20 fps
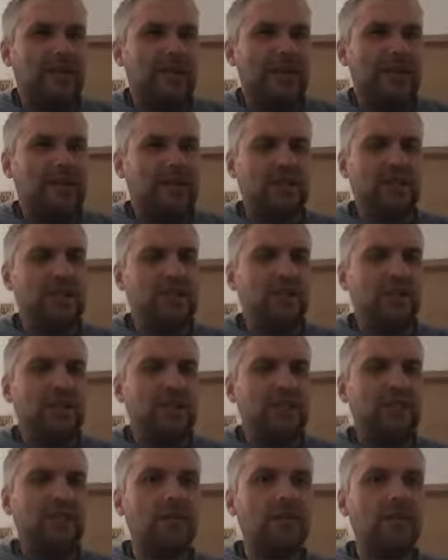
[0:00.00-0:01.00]
it's
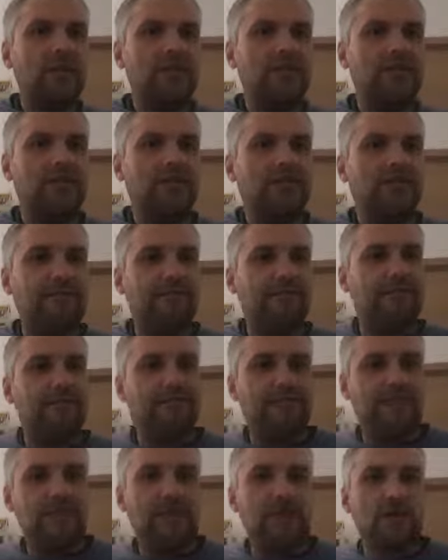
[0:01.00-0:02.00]
a very
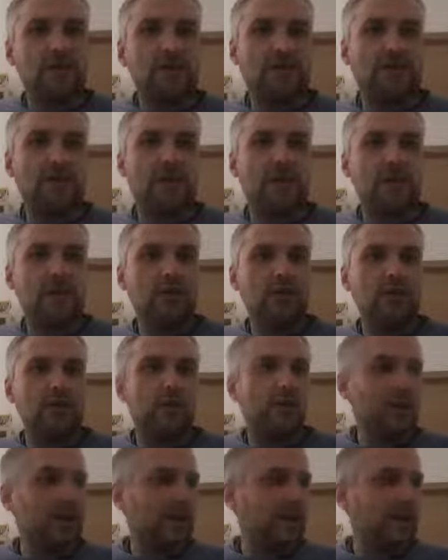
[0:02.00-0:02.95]
fierce and, you know,